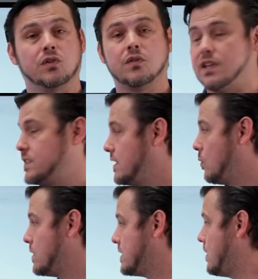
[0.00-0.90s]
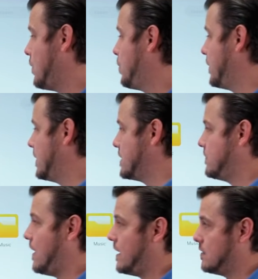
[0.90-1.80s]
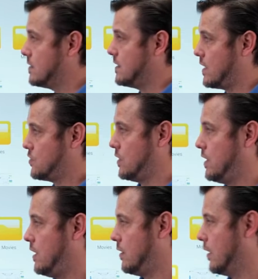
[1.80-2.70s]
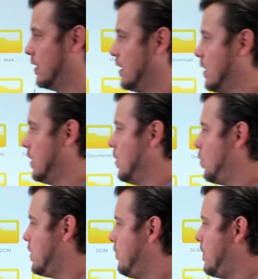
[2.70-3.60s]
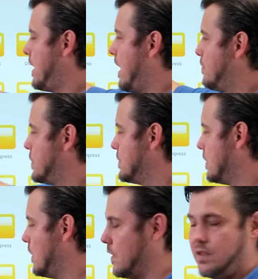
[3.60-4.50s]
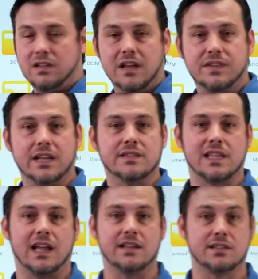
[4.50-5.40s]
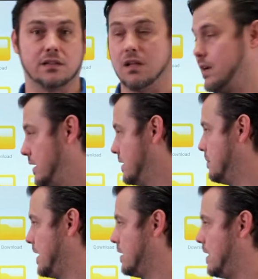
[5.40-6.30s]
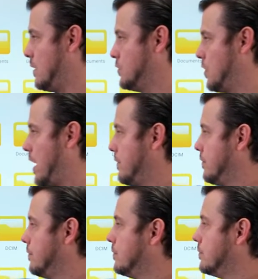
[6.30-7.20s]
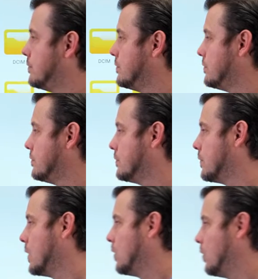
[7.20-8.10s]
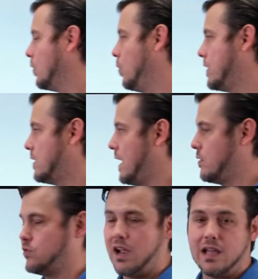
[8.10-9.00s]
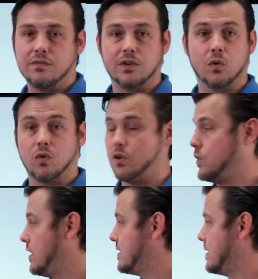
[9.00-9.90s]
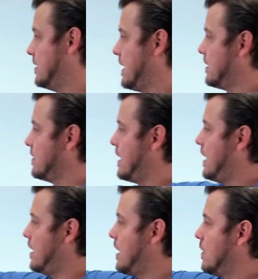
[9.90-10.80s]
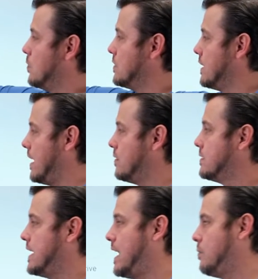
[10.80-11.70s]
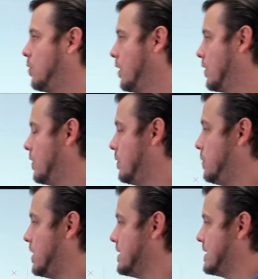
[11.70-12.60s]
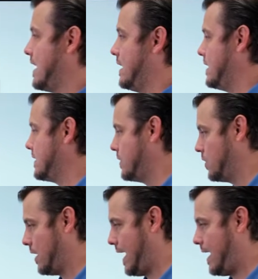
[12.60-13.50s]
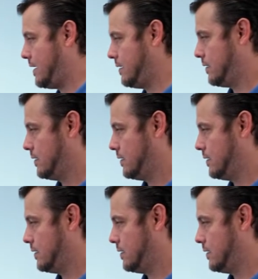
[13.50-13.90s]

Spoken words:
notice that once I've opened this Files section here, one of my options along the left-hand side is to log into my cloud drive. With Cloud Drive, in order to select that, I will now tap where the plus sign is under Add.